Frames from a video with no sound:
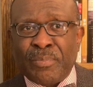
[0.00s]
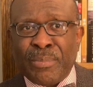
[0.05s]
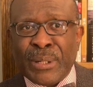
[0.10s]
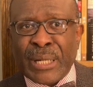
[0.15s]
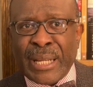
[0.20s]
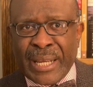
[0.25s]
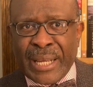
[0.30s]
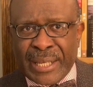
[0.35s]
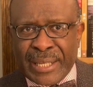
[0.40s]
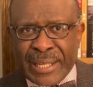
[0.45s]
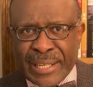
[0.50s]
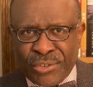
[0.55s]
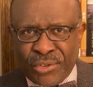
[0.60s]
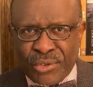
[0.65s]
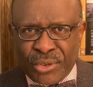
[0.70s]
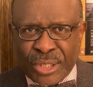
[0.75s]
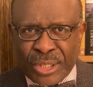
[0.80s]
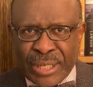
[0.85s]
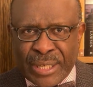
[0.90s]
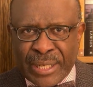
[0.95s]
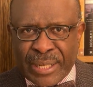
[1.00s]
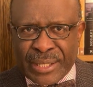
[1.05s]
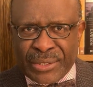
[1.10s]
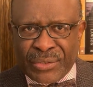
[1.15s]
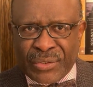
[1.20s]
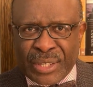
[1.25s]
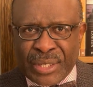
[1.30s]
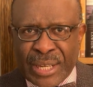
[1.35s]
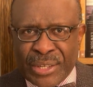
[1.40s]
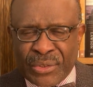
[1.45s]
play yesterday
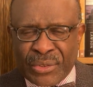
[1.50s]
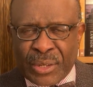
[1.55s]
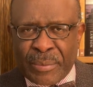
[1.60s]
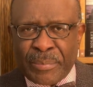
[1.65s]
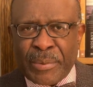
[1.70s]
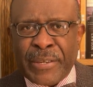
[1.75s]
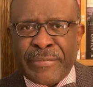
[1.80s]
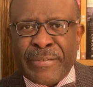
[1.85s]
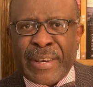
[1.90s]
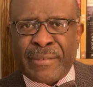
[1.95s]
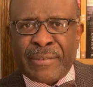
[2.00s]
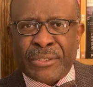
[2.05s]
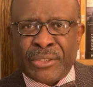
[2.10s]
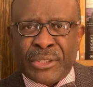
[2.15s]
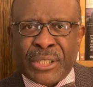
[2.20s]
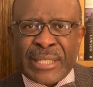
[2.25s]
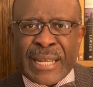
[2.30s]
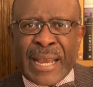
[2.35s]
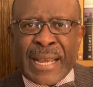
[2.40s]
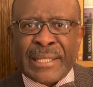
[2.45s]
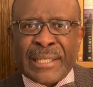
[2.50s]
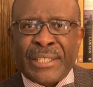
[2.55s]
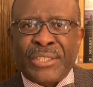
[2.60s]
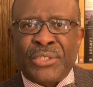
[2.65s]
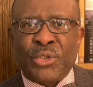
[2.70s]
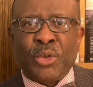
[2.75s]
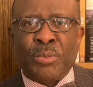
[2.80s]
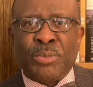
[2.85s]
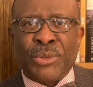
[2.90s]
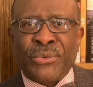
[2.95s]
as S&P 500 added
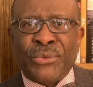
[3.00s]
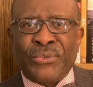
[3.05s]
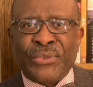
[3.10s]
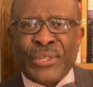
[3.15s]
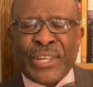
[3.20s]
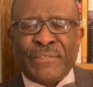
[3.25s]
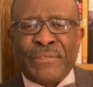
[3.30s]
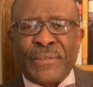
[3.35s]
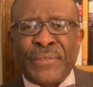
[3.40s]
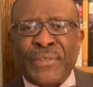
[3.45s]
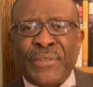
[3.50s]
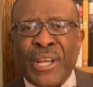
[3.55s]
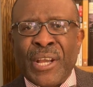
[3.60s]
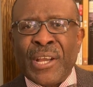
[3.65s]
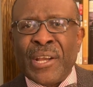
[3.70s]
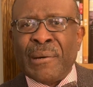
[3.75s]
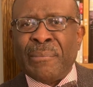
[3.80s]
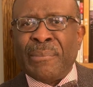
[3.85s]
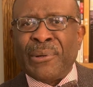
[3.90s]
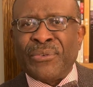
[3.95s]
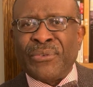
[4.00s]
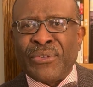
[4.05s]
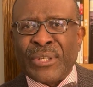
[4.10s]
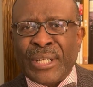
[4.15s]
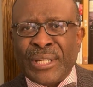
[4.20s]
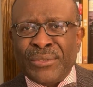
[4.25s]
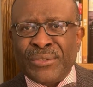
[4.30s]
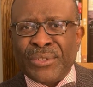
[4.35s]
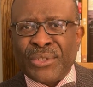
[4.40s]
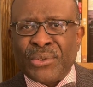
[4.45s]

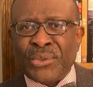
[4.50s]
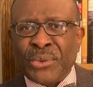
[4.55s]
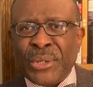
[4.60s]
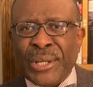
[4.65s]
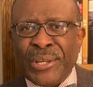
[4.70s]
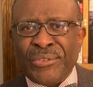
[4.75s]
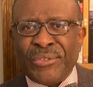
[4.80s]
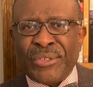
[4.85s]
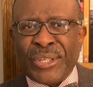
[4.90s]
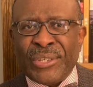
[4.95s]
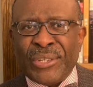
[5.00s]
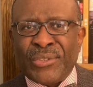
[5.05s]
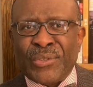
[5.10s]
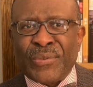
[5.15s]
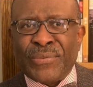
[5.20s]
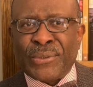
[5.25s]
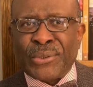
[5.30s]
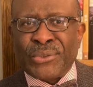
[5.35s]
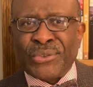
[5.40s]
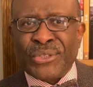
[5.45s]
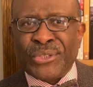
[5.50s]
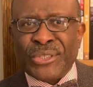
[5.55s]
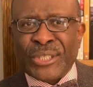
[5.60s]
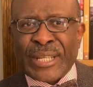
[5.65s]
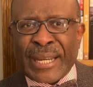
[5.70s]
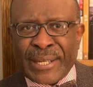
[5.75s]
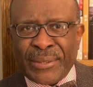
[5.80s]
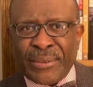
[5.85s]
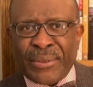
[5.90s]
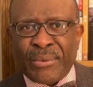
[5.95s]
0.7% to hit its
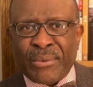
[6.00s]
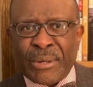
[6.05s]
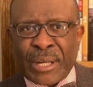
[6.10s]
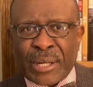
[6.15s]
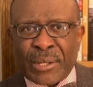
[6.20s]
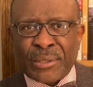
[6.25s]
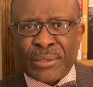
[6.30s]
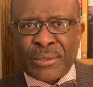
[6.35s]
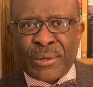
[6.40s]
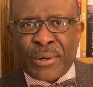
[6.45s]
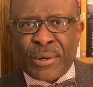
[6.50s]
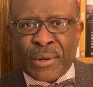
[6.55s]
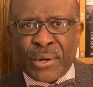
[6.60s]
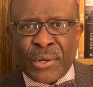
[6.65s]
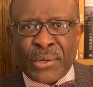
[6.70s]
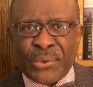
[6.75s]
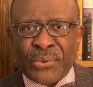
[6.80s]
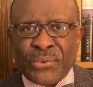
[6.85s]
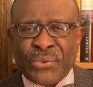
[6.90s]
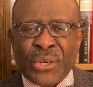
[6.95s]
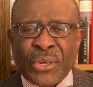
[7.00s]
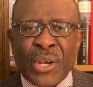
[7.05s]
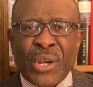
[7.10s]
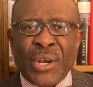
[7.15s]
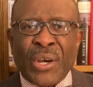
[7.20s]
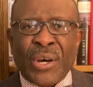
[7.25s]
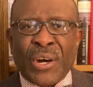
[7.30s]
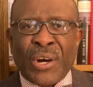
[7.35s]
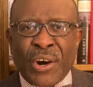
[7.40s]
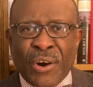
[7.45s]
49th record close
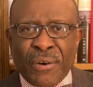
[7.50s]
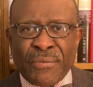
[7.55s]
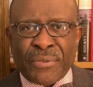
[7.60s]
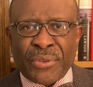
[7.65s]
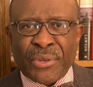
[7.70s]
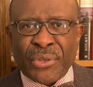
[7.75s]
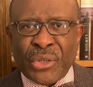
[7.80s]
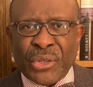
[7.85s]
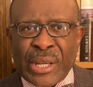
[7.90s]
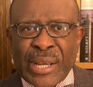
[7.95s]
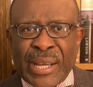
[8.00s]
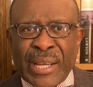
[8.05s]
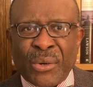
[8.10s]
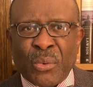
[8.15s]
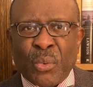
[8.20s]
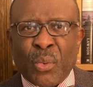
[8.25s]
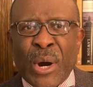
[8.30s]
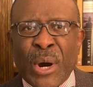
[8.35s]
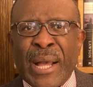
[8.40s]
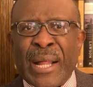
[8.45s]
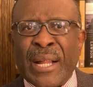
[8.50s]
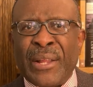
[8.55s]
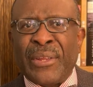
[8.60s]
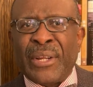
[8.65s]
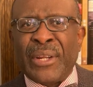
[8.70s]
of the year, while the